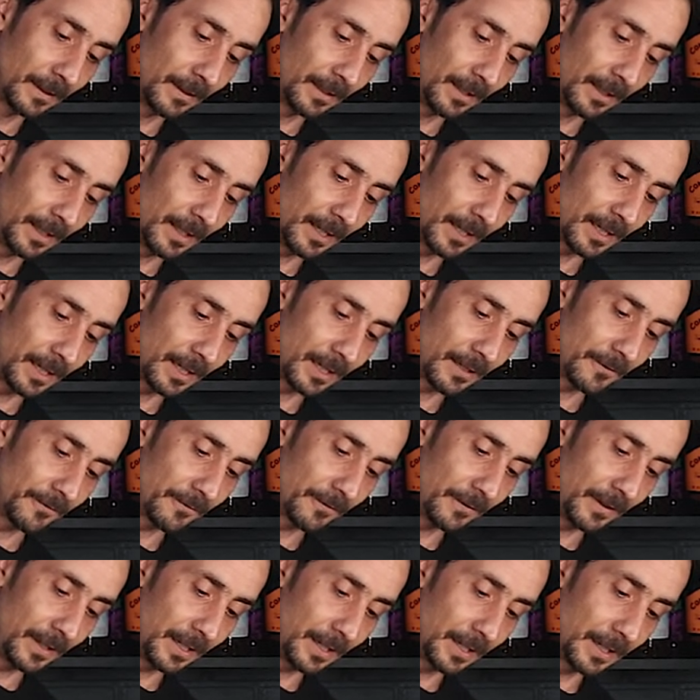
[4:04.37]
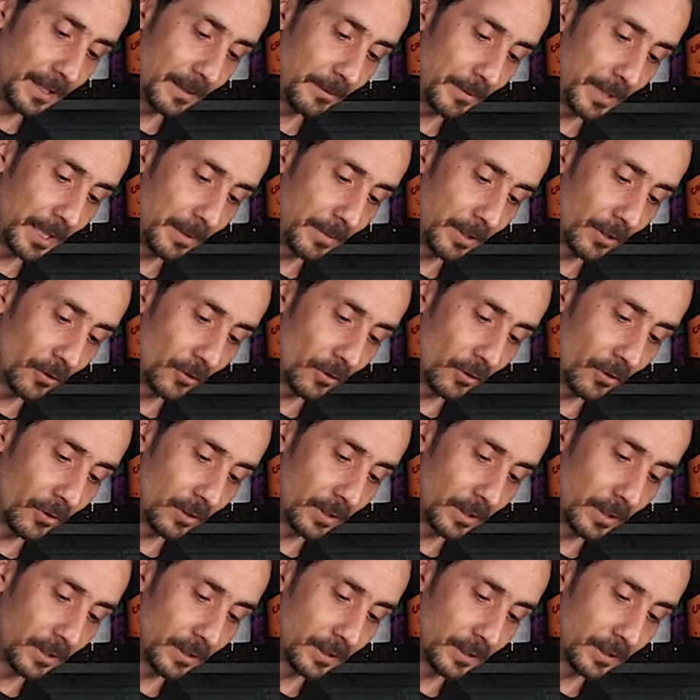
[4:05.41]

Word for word: Yeah, I think I may be wrong.